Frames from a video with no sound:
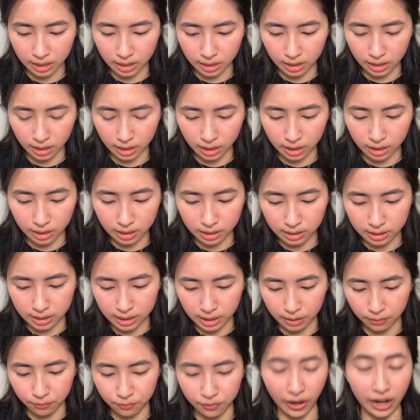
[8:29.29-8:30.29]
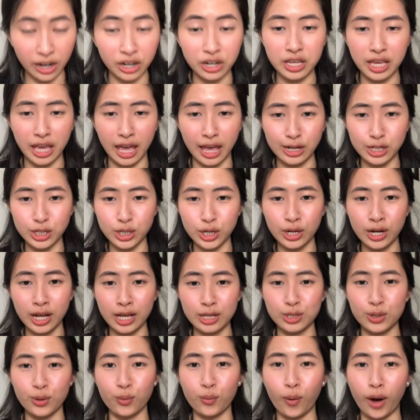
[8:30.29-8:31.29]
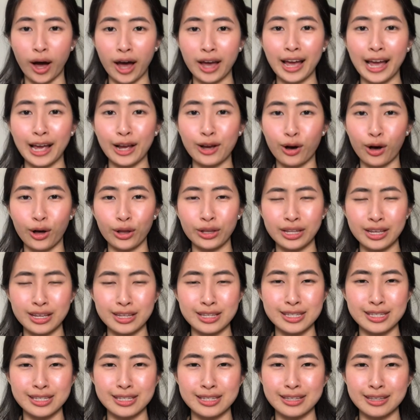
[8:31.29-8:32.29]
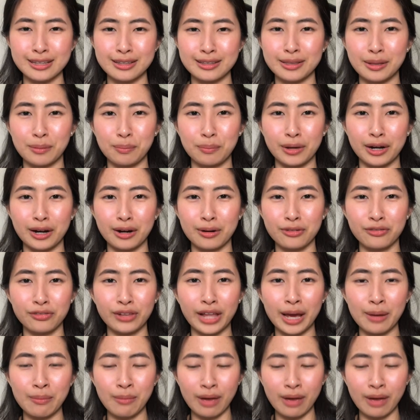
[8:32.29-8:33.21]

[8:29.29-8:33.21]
the variation as to why I call this the butterfly method?